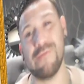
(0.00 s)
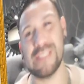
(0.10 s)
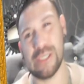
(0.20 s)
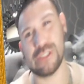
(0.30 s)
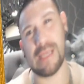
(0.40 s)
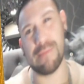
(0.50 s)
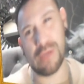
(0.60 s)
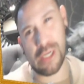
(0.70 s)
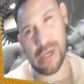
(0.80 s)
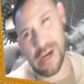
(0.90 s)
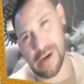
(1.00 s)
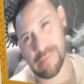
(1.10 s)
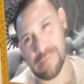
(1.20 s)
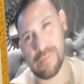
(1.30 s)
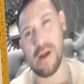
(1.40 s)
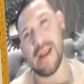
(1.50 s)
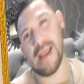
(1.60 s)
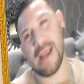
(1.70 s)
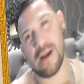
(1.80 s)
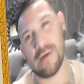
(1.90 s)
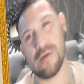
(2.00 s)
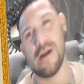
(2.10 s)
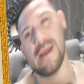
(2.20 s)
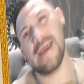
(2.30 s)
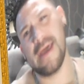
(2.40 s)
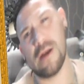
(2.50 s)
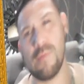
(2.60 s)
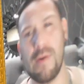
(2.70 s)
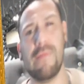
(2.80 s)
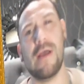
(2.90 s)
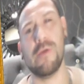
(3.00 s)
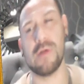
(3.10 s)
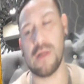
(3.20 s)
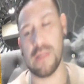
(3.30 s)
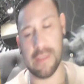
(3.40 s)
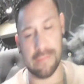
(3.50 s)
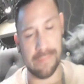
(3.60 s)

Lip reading: single time you cut your hair, or a head, or whatever the hell you want to call it.